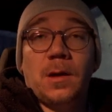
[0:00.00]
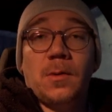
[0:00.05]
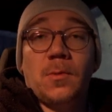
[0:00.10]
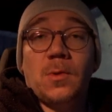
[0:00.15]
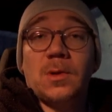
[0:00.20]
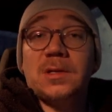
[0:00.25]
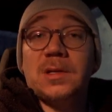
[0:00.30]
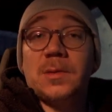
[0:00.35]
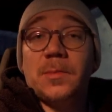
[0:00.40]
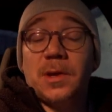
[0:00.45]

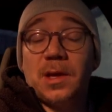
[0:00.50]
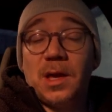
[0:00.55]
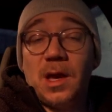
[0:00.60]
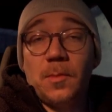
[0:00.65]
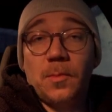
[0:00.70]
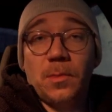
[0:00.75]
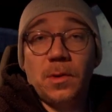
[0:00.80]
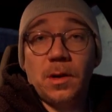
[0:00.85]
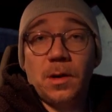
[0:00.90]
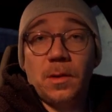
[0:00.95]
what's in my
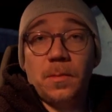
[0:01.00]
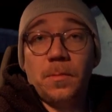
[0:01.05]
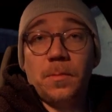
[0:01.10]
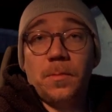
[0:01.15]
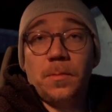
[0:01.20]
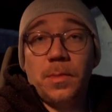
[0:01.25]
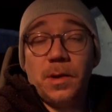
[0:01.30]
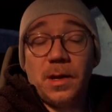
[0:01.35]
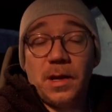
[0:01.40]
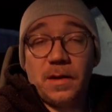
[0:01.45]
camera
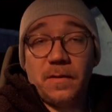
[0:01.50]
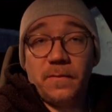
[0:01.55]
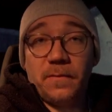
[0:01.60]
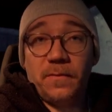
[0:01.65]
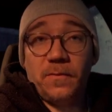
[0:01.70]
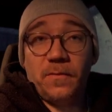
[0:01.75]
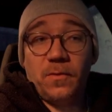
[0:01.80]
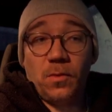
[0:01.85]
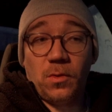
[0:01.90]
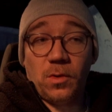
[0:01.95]
pack
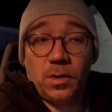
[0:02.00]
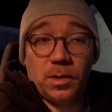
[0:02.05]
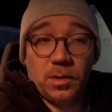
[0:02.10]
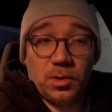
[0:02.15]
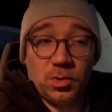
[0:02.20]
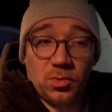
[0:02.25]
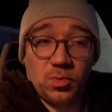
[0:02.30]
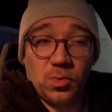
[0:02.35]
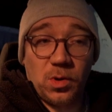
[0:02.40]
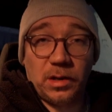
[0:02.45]
for
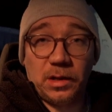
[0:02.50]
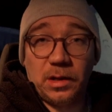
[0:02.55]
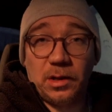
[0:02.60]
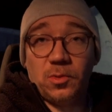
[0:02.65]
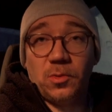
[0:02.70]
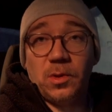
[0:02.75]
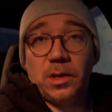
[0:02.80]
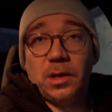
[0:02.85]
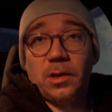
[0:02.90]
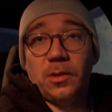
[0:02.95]

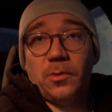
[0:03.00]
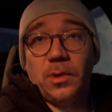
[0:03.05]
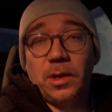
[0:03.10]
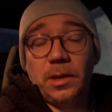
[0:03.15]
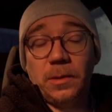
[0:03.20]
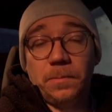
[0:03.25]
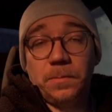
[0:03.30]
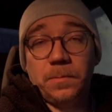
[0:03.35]
2023.